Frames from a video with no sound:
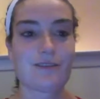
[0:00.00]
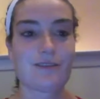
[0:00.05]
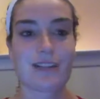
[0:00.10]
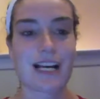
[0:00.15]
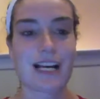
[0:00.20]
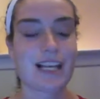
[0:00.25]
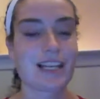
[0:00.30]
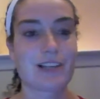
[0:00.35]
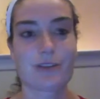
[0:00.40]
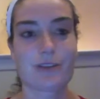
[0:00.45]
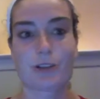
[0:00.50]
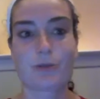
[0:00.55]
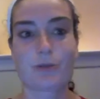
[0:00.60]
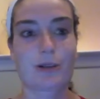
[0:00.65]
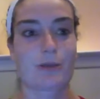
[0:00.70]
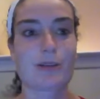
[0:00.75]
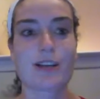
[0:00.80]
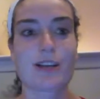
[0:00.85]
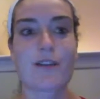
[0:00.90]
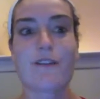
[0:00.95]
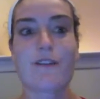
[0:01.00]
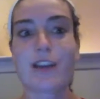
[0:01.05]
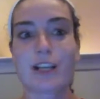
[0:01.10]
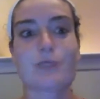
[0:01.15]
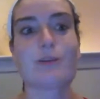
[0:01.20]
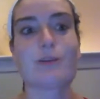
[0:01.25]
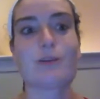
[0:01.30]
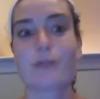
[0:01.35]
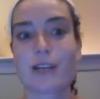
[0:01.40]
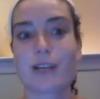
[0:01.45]
I think it was 21 Day
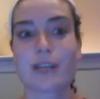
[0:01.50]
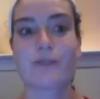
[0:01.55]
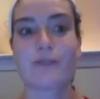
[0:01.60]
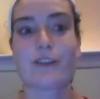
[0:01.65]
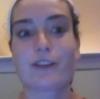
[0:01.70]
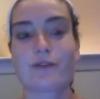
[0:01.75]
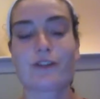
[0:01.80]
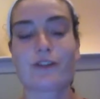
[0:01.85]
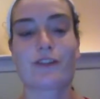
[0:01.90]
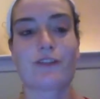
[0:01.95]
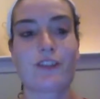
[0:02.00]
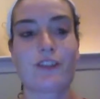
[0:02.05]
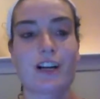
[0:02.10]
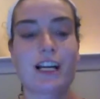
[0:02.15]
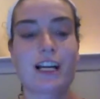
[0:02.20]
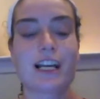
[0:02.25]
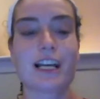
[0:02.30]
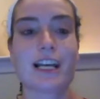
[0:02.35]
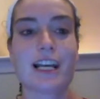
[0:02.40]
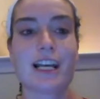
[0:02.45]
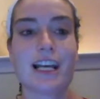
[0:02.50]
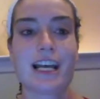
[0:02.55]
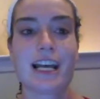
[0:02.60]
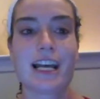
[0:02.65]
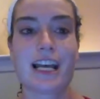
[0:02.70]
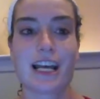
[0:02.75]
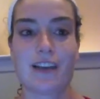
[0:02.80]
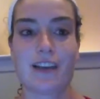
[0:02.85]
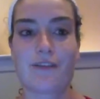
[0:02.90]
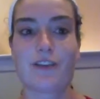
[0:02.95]
Fix for free
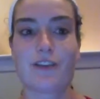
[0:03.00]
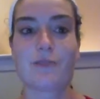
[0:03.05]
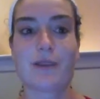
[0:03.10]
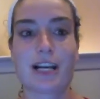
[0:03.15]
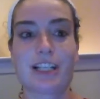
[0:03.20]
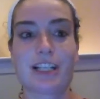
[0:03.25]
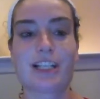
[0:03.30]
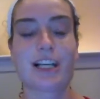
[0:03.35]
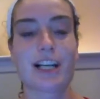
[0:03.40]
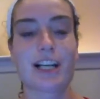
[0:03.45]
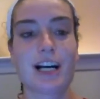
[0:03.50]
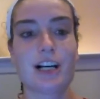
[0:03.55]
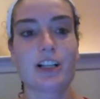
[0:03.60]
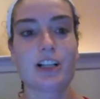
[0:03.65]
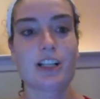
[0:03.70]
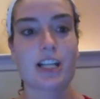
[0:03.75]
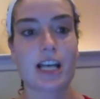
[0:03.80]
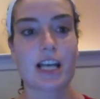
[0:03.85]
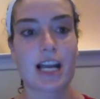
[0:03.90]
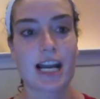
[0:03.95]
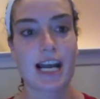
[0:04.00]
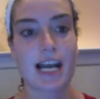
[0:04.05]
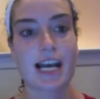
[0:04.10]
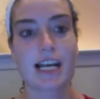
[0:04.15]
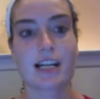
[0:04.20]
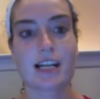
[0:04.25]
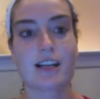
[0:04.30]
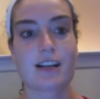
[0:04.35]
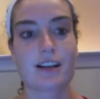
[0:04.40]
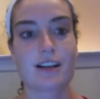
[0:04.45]
if you buy Shakeology. And I
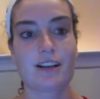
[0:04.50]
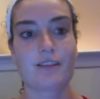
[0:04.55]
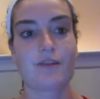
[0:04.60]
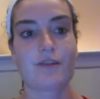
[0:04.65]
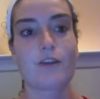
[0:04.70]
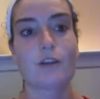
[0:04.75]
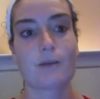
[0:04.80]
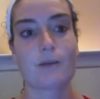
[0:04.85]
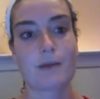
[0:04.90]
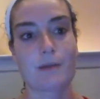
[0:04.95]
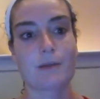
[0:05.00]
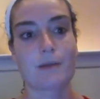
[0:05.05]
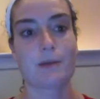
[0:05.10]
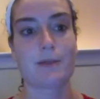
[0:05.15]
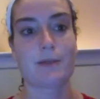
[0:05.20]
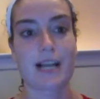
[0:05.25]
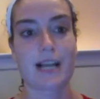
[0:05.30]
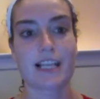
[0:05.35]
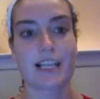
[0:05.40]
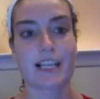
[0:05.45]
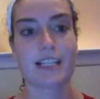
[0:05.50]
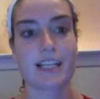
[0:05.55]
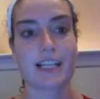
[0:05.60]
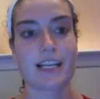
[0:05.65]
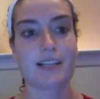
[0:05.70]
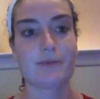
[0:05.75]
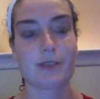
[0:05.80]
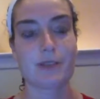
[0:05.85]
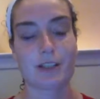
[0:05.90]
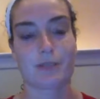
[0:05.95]
had 4 people buy that
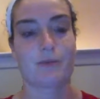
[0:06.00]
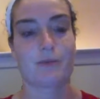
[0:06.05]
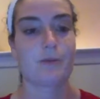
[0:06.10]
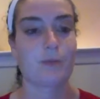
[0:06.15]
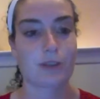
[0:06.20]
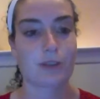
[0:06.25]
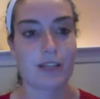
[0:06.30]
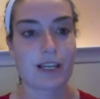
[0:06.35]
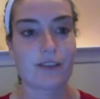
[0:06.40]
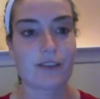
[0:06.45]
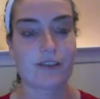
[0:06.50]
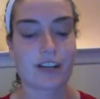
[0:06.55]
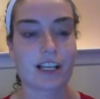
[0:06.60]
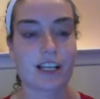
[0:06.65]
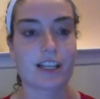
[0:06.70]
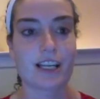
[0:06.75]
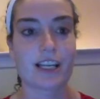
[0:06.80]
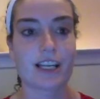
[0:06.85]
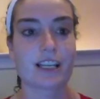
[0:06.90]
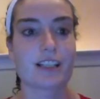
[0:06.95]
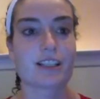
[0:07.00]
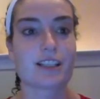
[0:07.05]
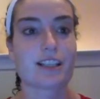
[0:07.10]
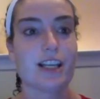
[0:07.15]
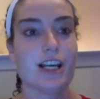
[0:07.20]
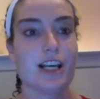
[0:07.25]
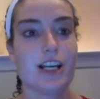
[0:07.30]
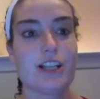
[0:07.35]
day because people like free things.